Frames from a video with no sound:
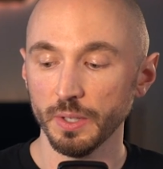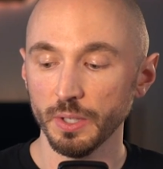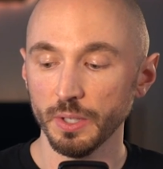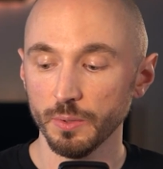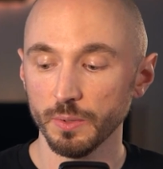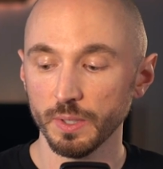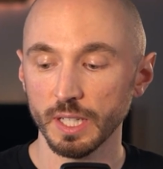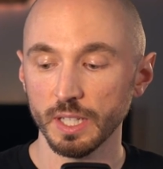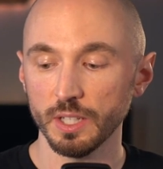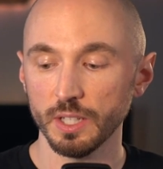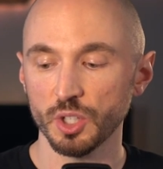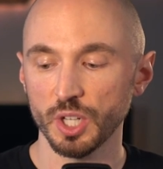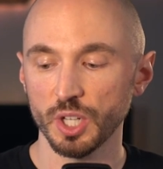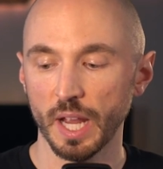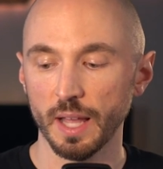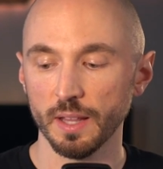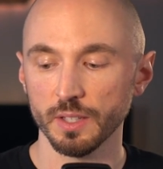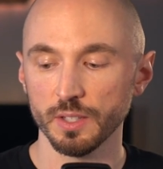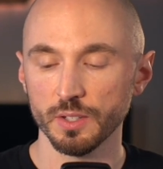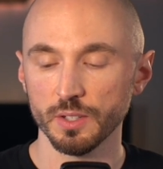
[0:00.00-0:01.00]
unique
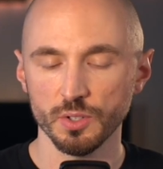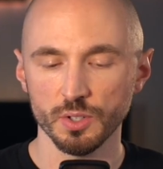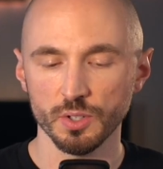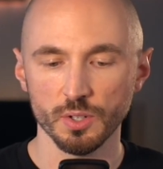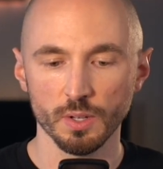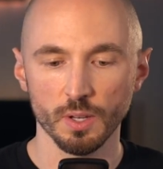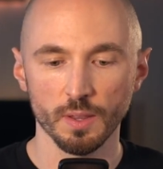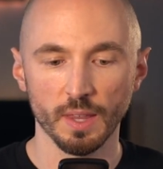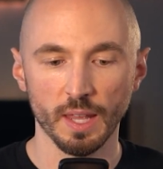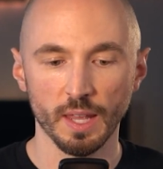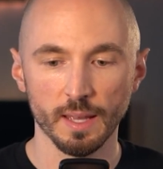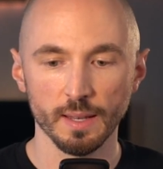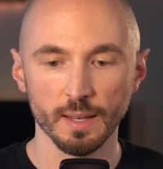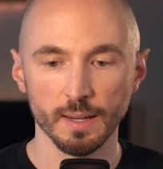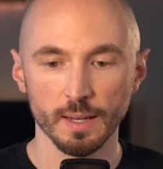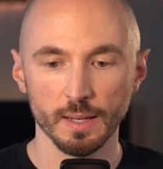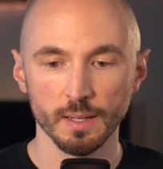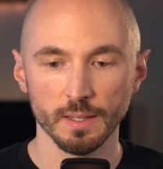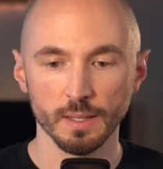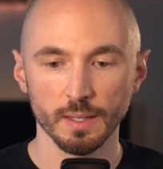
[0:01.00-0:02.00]
challenge
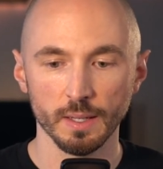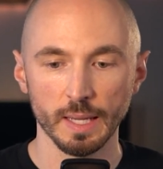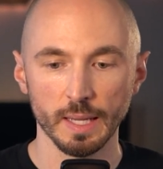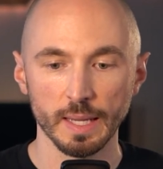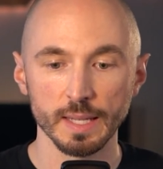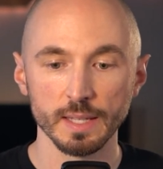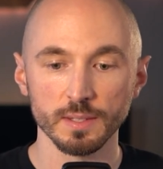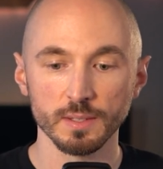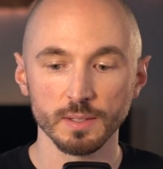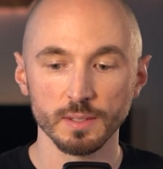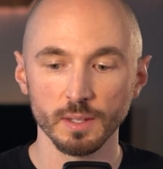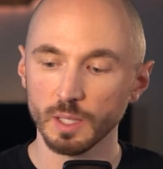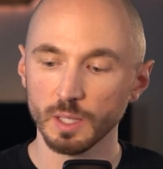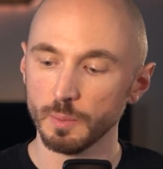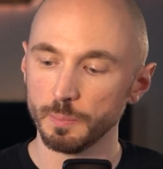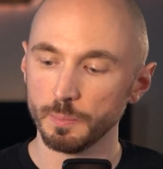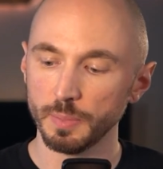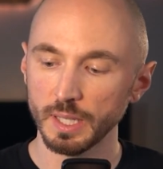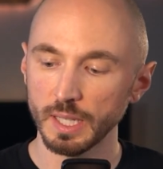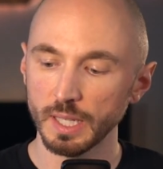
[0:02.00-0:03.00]
that is going to
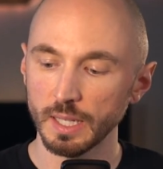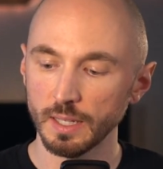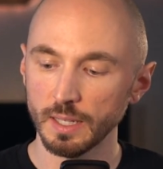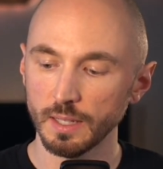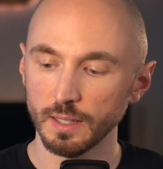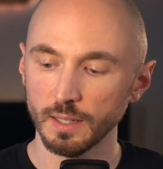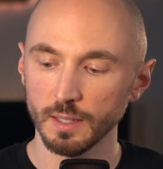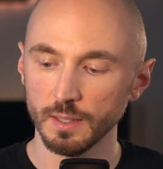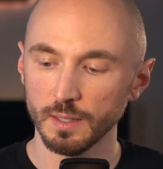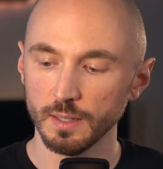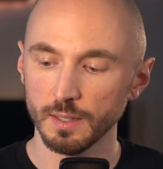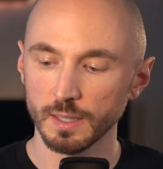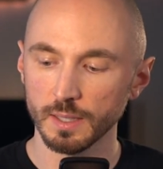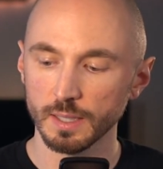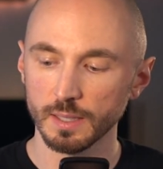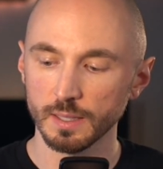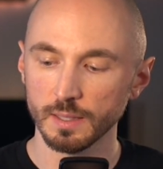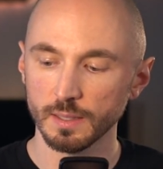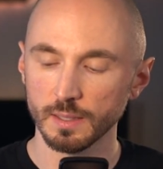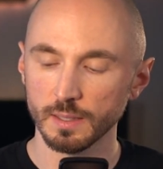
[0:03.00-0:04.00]
be
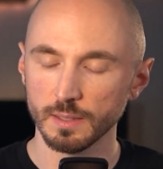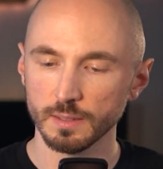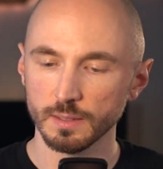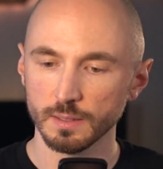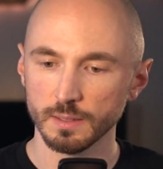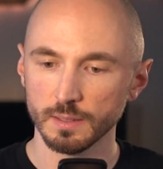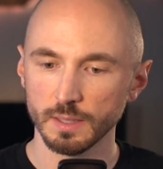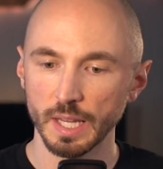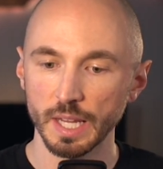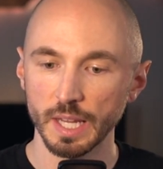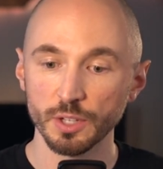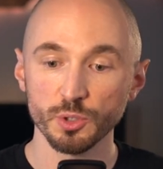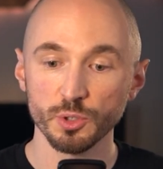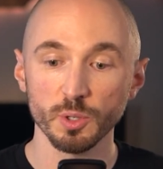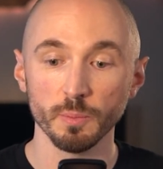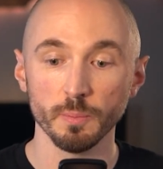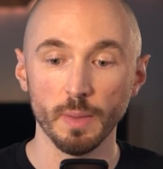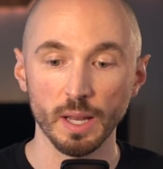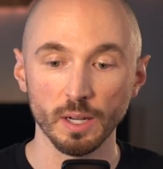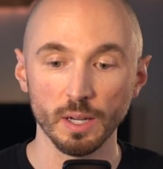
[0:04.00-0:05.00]

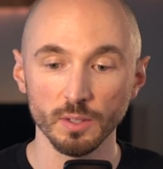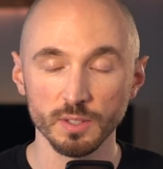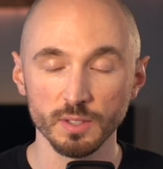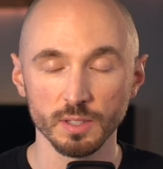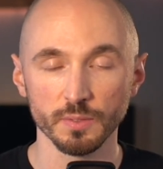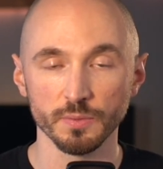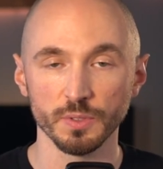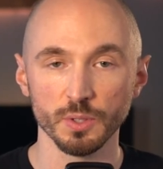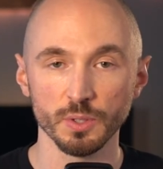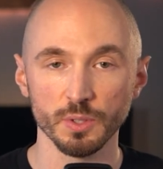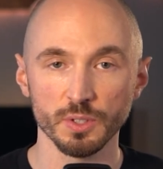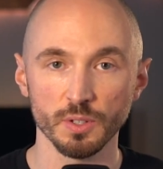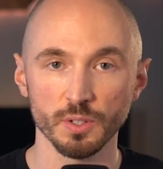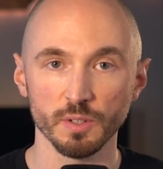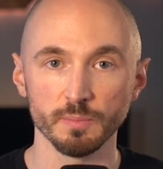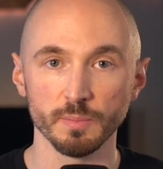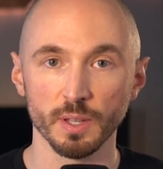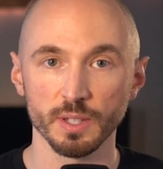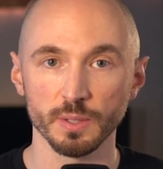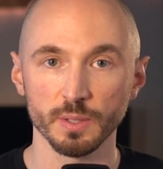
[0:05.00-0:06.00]
instrumental to the future
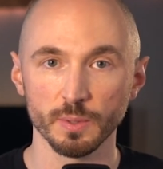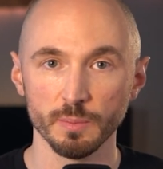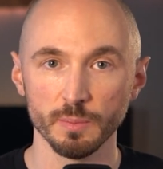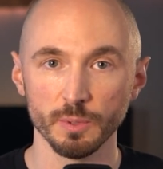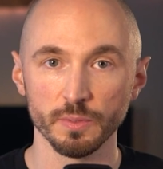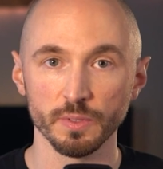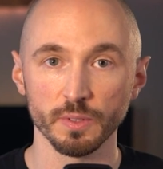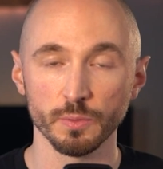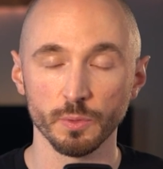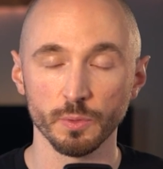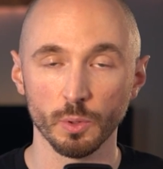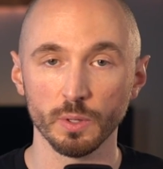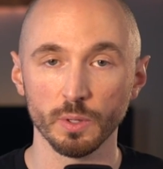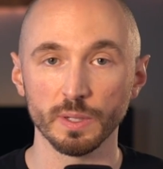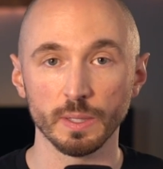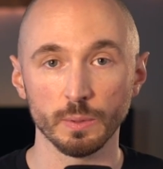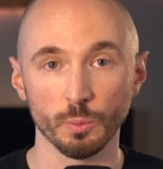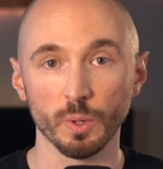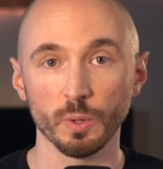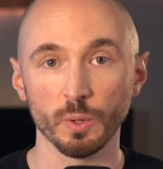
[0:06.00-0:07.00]
of Mother Wit moving
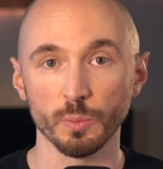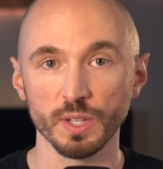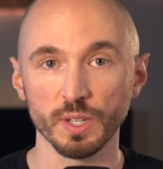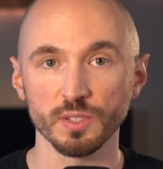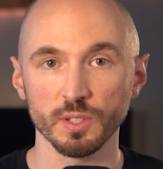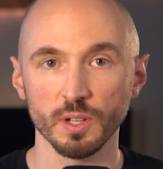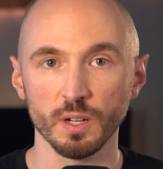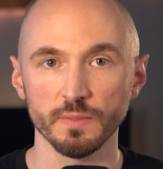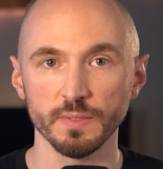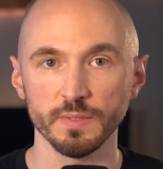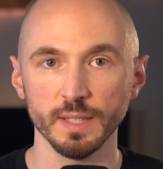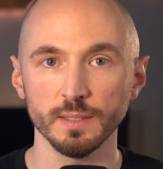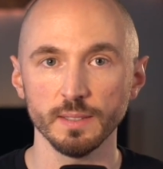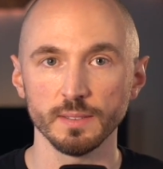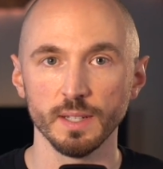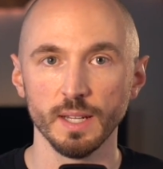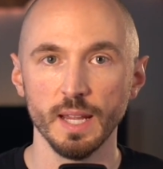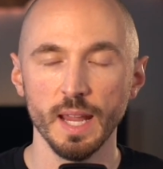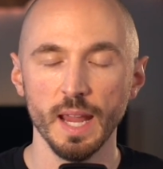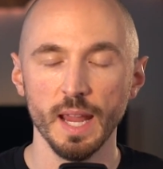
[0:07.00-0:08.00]
forward when we solve it.
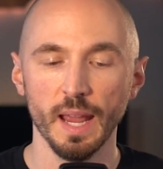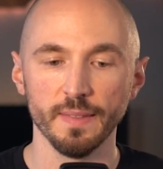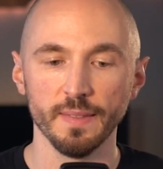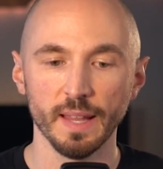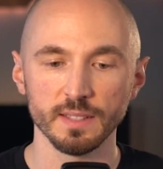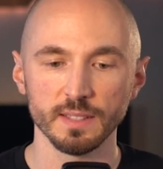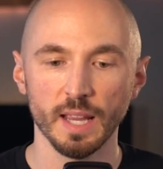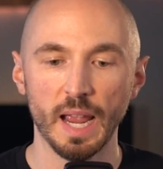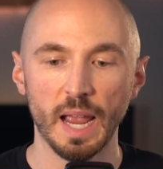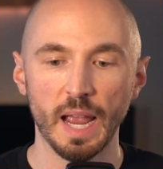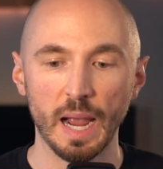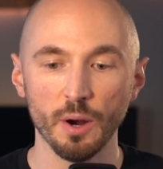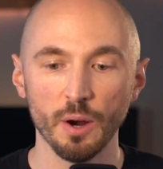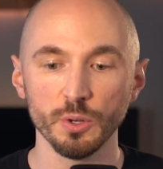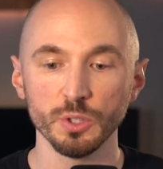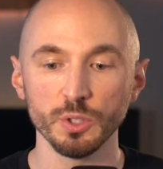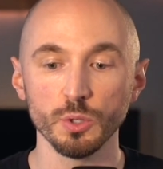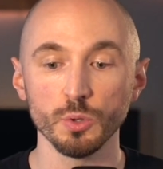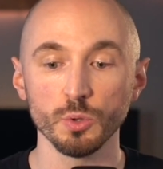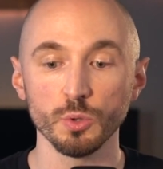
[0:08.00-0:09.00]
And that's how
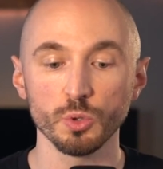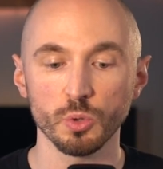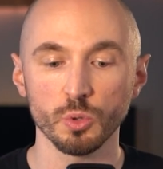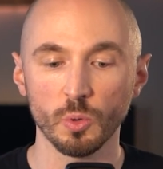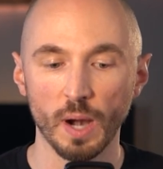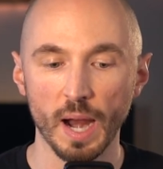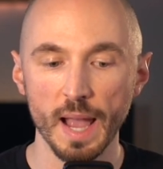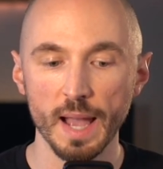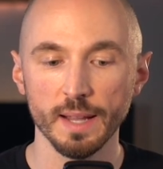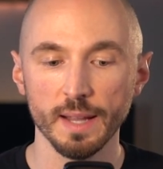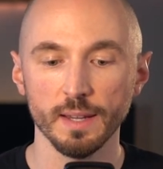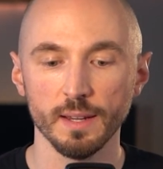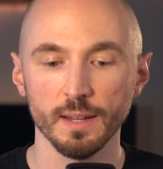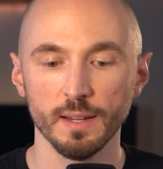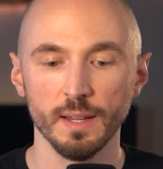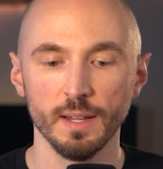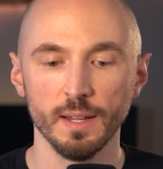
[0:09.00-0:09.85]
you track